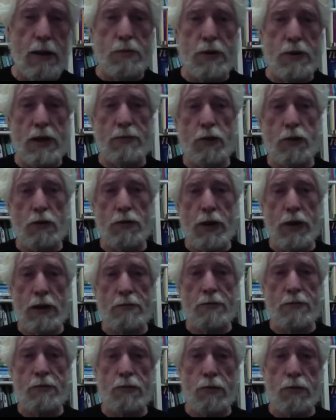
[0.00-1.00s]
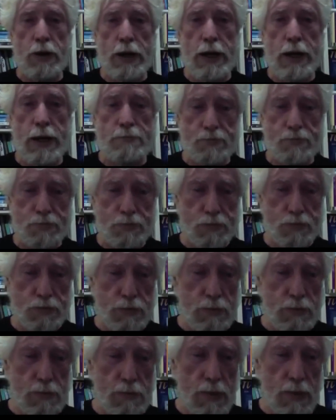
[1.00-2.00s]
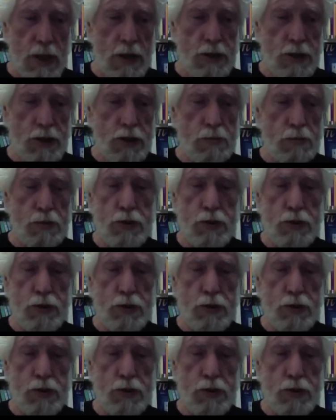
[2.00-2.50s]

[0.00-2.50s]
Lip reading: But if you're then free to